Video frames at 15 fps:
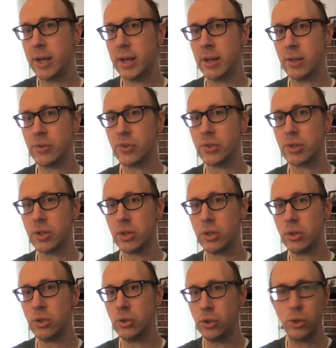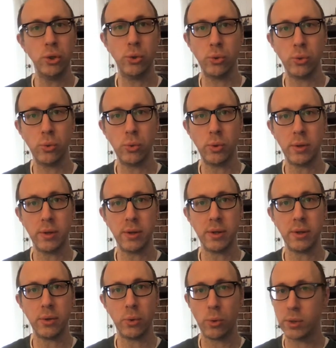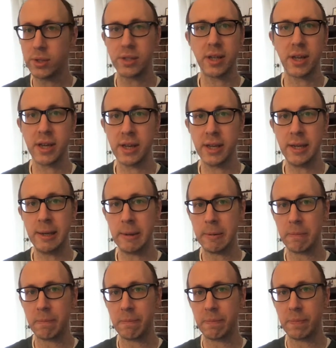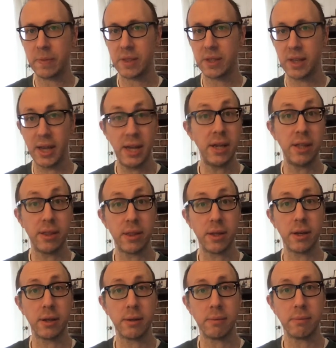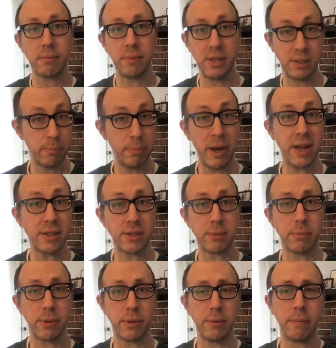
else do or say anything. It's impossible.